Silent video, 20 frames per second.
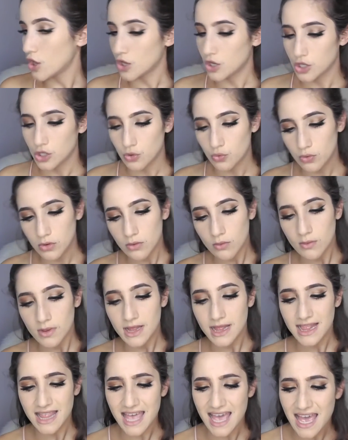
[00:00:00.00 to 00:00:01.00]
You can
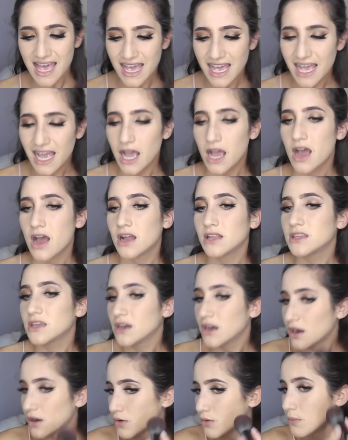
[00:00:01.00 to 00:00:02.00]
rely on your
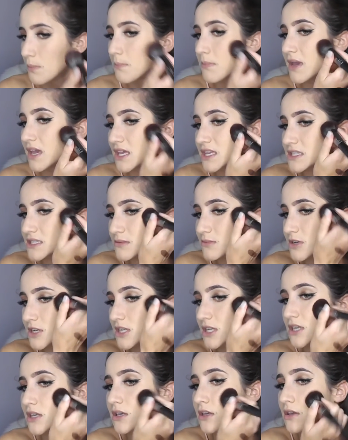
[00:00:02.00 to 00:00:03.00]
own man's
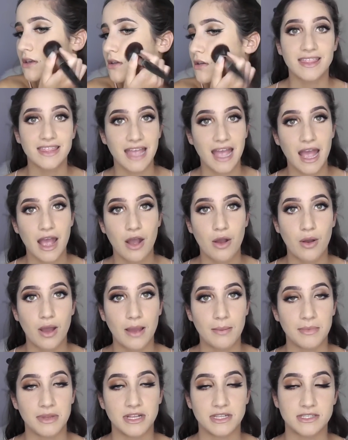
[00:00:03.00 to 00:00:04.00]
money. Now I'm
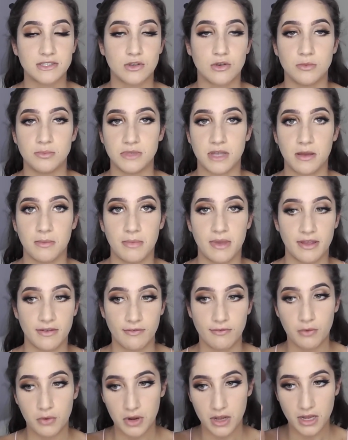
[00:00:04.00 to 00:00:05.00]
going to sculpt out my
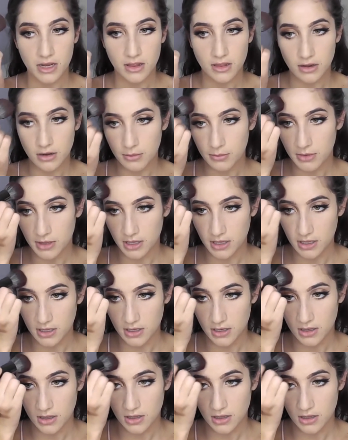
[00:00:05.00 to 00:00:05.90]
forehead a little bit,